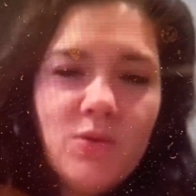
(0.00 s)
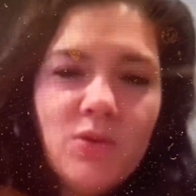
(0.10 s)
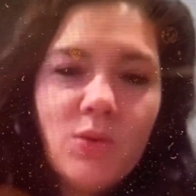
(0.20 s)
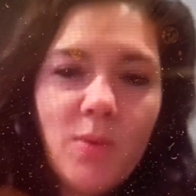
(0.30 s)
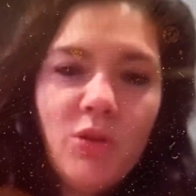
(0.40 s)
So
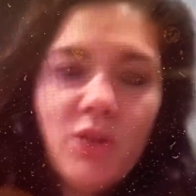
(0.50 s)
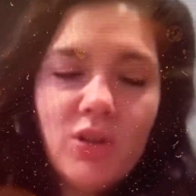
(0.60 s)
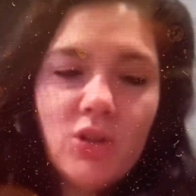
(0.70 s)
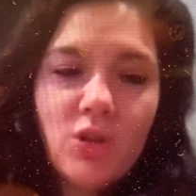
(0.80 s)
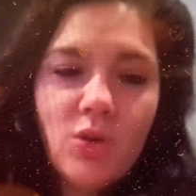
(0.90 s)
I'm looking
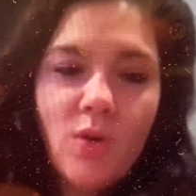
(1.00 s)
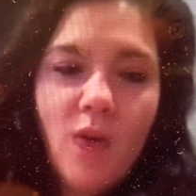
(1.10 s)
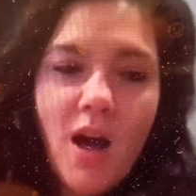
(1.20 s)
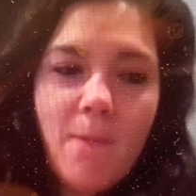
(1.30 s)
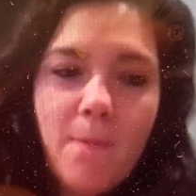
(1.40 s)
to
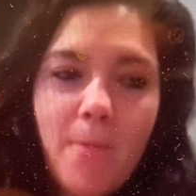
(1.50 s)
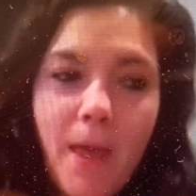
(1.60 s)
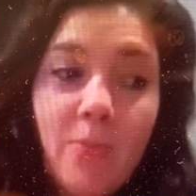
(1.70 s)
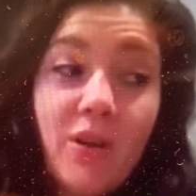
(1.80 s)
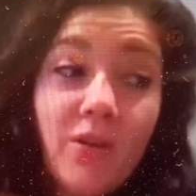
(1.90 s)
um, I'm
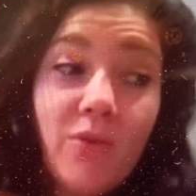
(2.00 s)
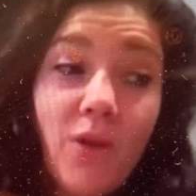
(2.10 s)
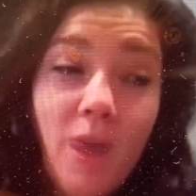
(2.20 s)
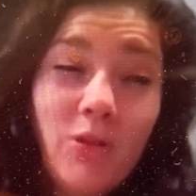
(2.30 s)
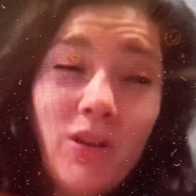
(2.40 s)
looking
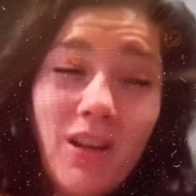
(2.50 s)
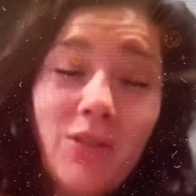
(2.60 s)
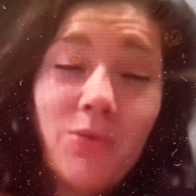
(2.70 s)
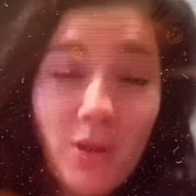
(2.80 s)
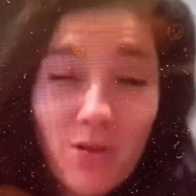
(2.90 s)
I'm looking at a
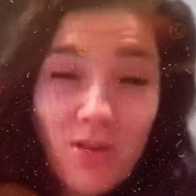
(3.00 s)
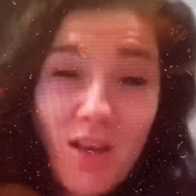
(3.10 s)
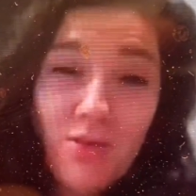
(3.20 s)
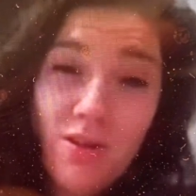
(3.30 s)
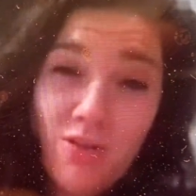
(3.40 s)
three hundred
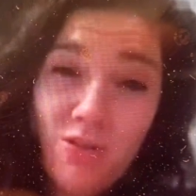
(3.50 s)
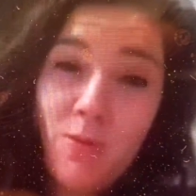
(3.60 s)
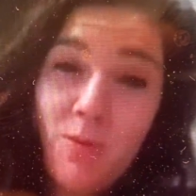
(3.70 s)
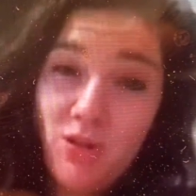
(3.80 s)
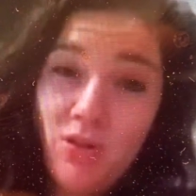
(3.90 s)
thousand dollars
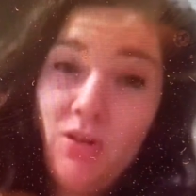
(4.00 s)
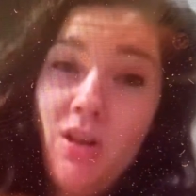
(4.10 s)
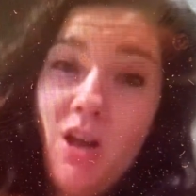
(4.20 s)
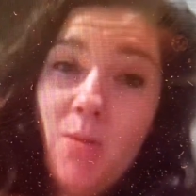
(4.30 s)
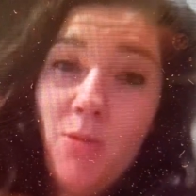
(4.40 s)
special
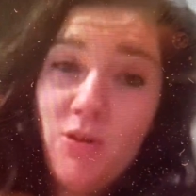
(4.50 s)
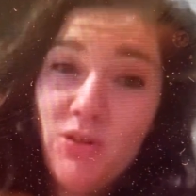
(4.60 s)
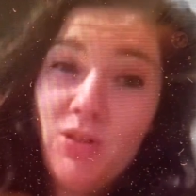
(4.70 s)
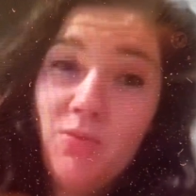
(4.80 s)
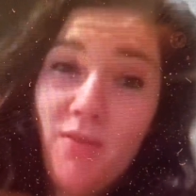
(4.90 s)

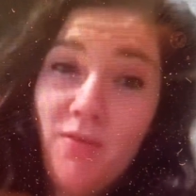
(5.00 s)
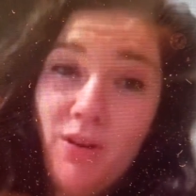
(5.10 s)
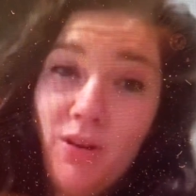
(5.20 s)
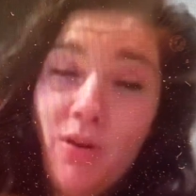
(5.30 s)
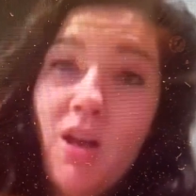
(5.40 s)
emergency
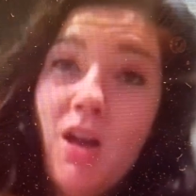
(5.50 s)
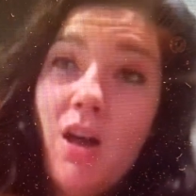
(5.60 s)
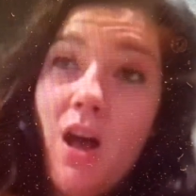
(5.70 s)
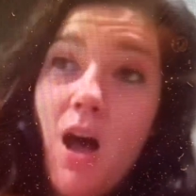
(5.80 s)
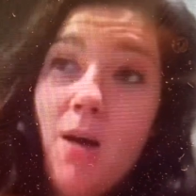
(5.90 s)
revenue,
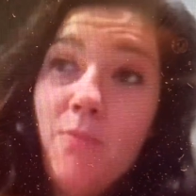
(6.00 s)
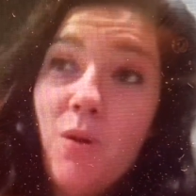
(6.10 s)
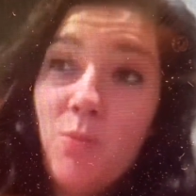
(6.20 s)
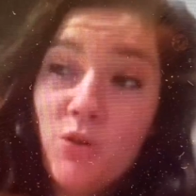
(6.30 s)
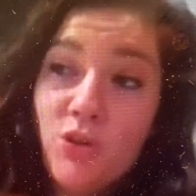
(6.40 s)
um,
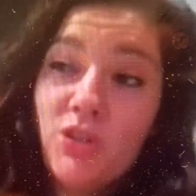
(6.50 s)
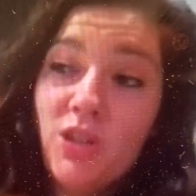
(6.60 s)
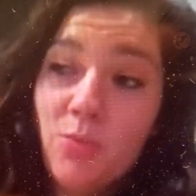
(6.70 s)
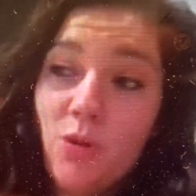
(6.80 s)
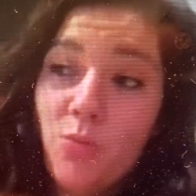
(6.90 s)
emergency
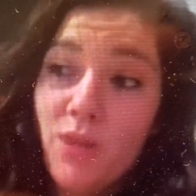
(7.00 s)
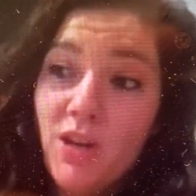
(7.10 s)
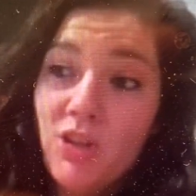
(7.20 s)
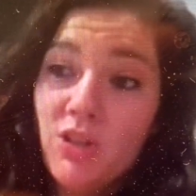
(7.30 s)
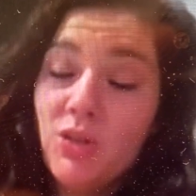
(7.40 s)

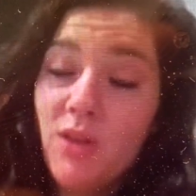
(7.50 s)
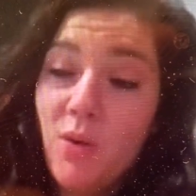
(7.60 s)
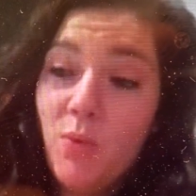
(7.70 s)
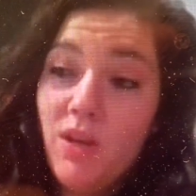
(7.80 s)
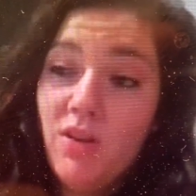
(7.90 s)
appropriation, so that
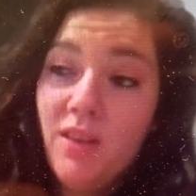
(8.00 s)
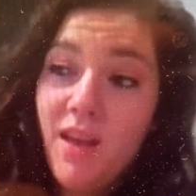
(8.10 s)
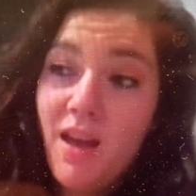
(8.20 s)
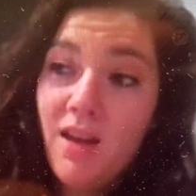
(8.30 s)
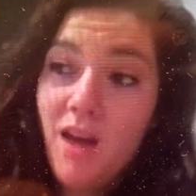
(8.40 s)
we could
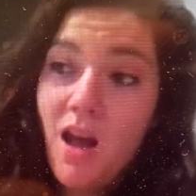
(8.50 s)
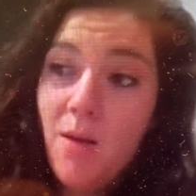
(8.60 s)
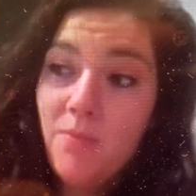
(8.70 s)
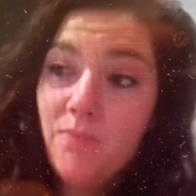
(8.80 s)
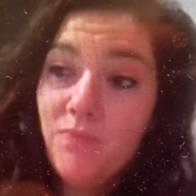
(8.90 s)
then
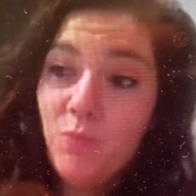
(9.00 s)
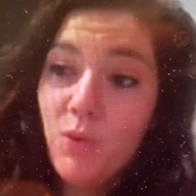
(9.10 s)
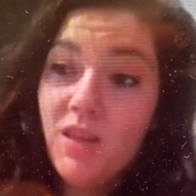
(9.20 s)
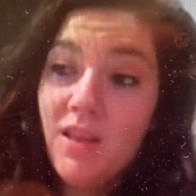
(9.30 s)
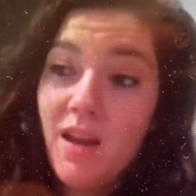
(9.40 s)
um, we
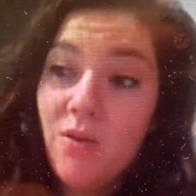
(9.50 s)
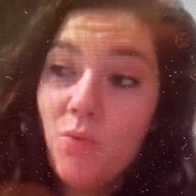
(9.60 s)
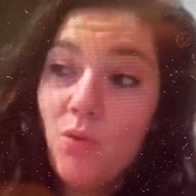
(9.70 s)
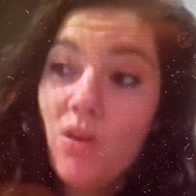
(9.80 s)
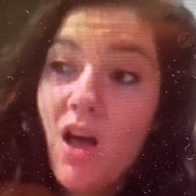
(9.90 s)
can then
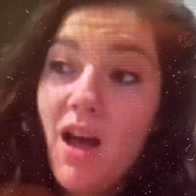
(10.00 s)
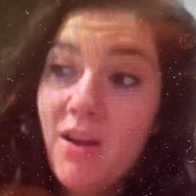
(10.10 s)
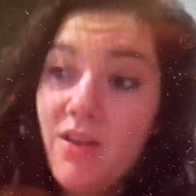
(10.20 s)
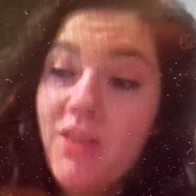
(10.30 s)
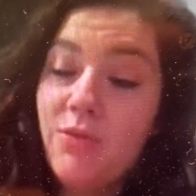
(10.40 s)
rely
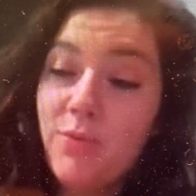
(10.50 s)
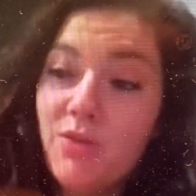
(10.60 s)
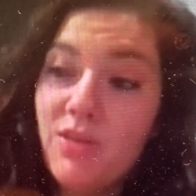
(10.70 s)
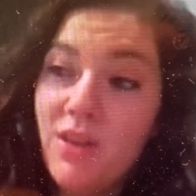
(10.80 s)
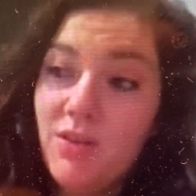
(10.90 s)
on that three
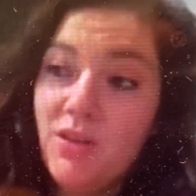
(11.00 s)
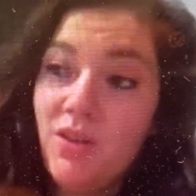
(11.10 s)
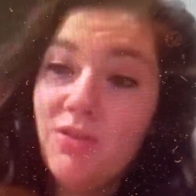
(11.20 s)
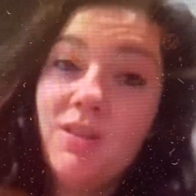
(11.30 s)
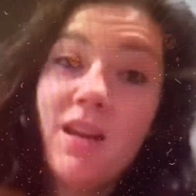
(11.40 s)
hundred thousand
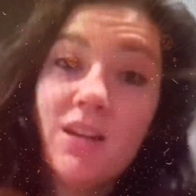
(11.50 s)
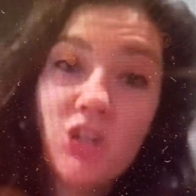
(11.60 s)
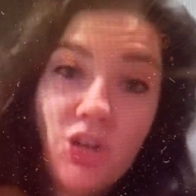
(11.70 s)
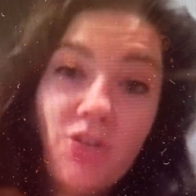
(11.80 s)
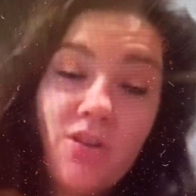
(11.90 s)
dollars next
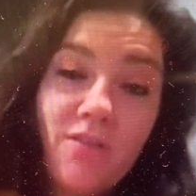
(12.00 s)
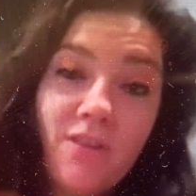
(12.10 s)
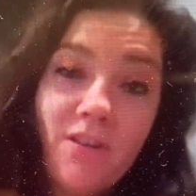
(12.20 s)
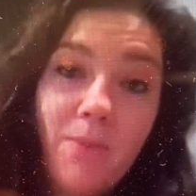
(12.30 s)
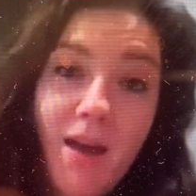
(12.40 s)
year in our
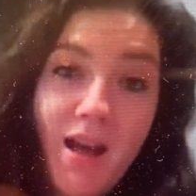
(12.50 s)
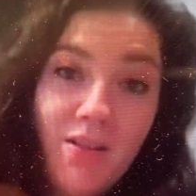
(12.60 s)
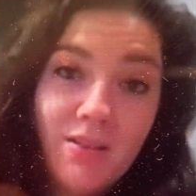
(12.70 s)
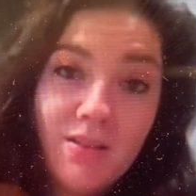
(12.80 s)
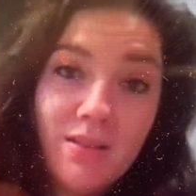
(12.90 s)
fund
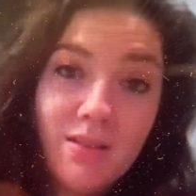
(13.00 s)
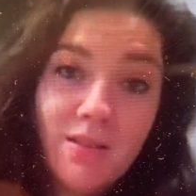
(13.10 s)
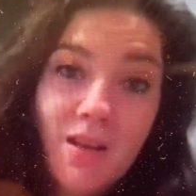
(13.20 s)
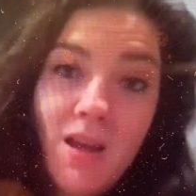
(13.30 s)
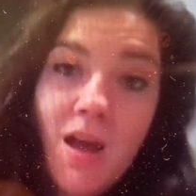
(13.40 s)
balance,
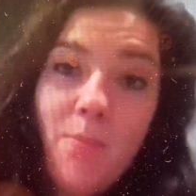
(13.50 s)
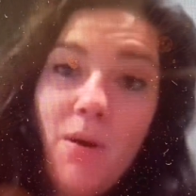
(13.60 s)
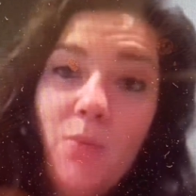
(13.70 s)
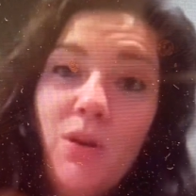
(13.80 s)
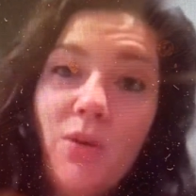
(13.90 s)

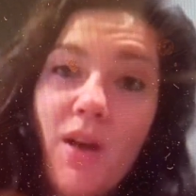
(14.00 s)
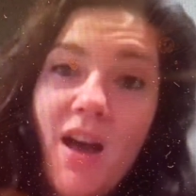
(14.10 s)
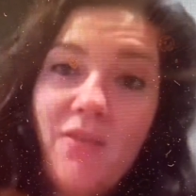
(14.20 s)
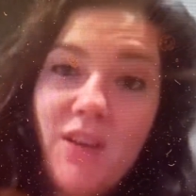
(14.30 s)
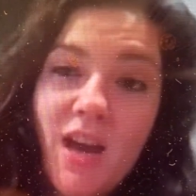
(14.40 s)
but we don't
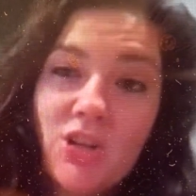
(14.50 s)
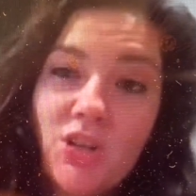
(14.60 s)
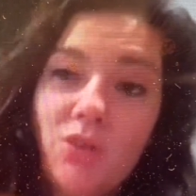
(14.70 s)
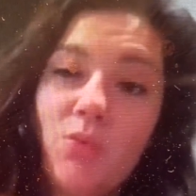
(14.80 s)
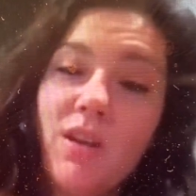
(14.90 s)
have to actually
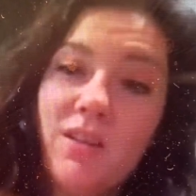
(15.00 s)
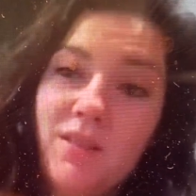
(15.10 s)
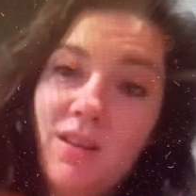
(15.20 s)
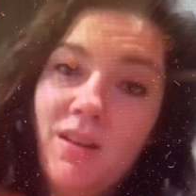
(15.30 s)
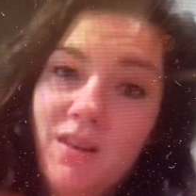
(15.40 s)
raise
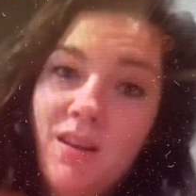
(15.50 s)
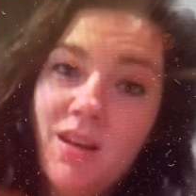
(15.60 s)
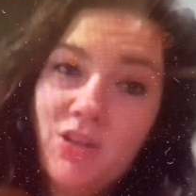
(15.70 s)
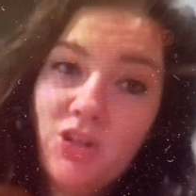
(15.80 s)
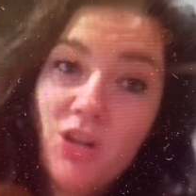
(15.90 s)
it
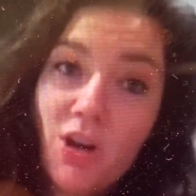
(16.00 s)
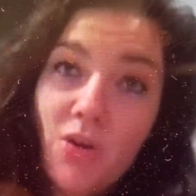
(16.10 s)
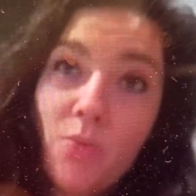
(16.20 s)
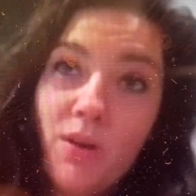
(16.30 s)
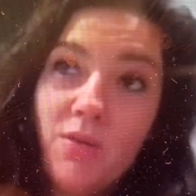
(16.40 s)
next year.
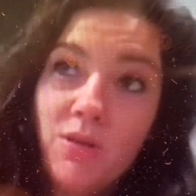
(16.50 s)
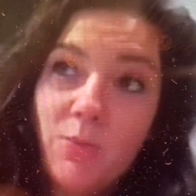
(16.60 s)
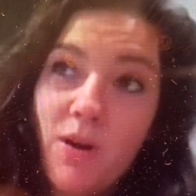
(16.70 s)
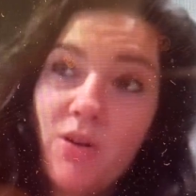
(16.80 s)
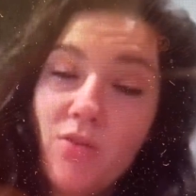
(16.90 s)
We can
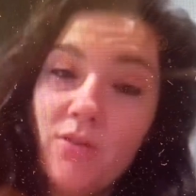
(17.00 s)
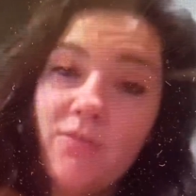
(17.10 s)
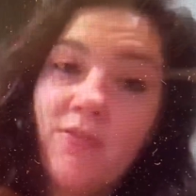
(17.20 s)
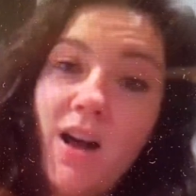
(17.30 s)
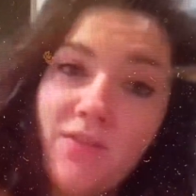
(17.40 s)
spread it over
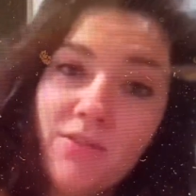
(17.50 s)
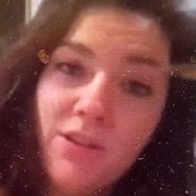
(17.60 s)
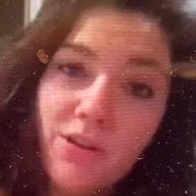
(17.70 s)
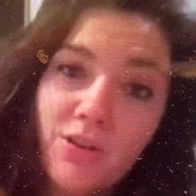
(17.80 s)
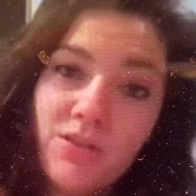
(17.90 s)
five
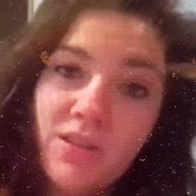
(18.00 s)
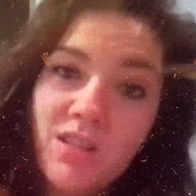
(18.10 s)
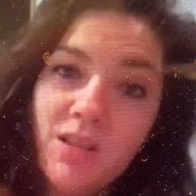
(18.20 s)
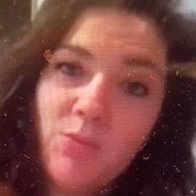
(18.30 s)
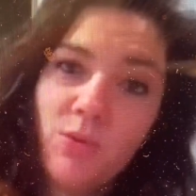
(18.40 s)
years and
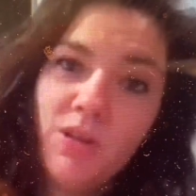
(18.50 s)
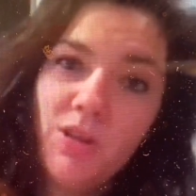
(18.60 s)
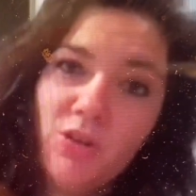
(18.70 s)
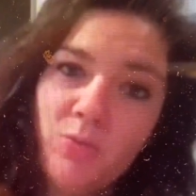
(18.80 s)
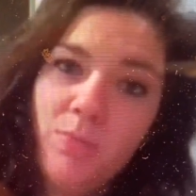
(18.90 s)
subsequent
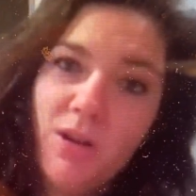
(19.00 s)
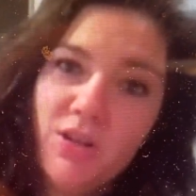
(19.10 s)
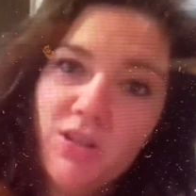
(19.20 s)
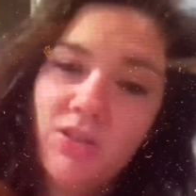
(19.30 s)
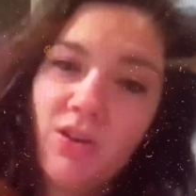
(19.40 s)
years
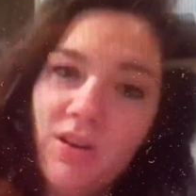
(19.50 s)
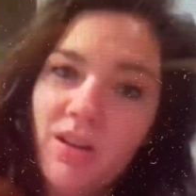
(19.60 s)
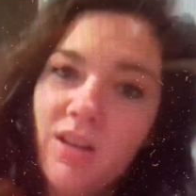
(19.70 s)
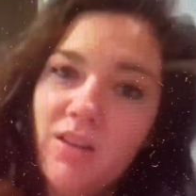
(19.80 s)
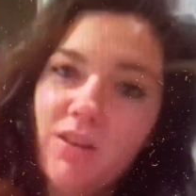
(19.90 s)
budget starting
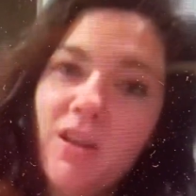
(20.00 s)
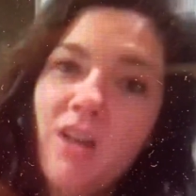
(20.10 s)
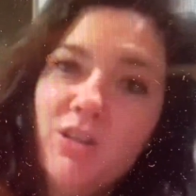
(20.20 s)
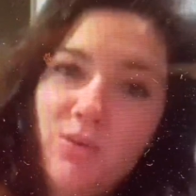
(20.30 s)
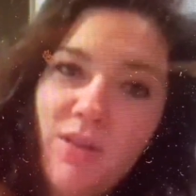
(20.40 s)
in
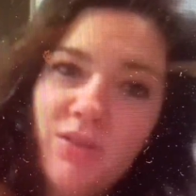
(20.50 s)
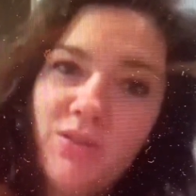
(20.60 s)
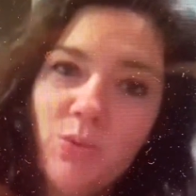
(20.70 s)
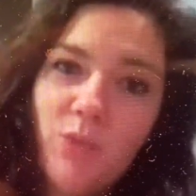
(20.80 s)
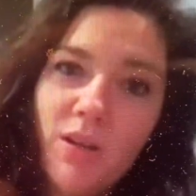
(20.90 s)

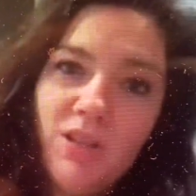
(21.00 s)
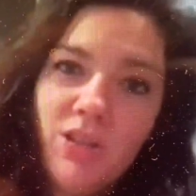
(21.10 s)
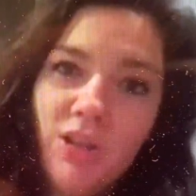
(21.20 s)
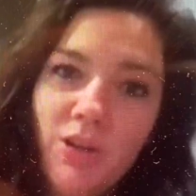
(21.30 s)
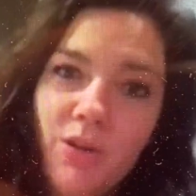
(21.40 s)
2022.